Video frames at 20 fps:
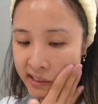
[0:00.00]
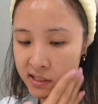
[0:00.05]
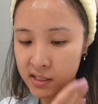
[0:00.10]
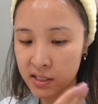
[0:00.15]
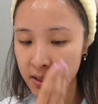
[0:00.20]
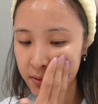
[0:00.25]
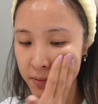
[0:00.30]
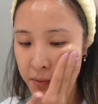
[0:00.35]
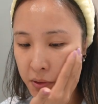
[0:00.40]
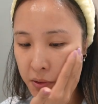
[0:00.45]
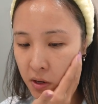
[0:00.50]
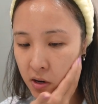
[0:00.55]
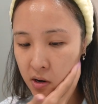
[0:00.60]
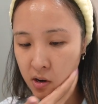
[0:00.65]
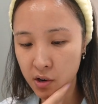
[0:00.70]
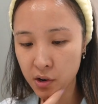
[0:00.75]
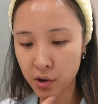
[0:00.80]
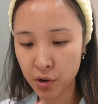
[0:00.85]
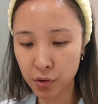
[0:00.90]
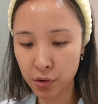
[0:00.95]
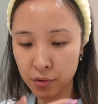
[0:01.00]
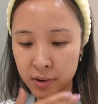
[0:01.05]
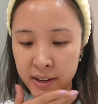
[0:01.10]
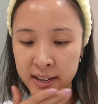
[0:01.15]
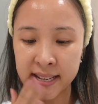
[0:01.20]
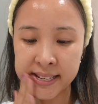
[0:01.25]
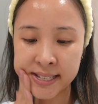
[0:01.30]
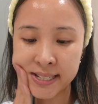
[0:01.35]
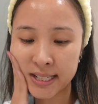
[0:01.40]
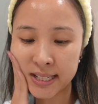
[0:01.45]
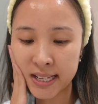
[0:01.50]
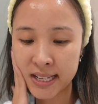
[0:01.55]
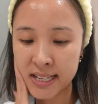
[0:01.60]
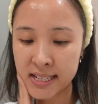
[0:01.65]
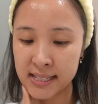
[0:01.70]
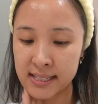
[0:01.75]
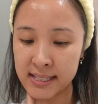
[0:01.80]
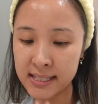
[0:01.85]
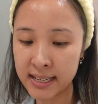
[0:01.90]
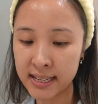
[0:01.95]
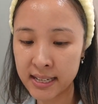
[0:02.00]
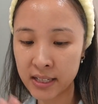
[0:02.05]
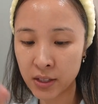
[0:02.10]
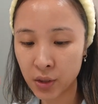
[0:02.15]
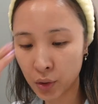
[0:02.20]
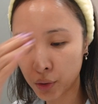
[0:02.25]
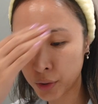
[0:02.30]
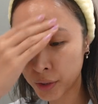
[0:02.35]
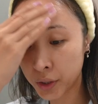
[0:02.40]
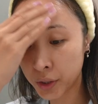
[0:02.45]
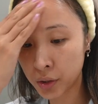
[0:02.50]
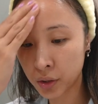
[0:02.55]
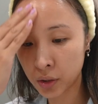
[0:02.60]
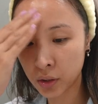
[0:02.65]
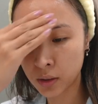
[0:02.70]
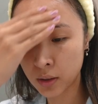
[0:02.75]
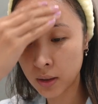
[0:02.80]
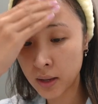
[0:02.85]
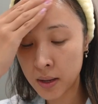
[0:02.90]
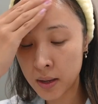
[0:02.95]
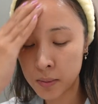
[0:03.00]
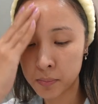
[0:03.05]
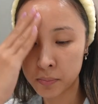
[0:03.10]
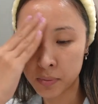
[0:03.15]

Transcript: It's even got green tea seed oil,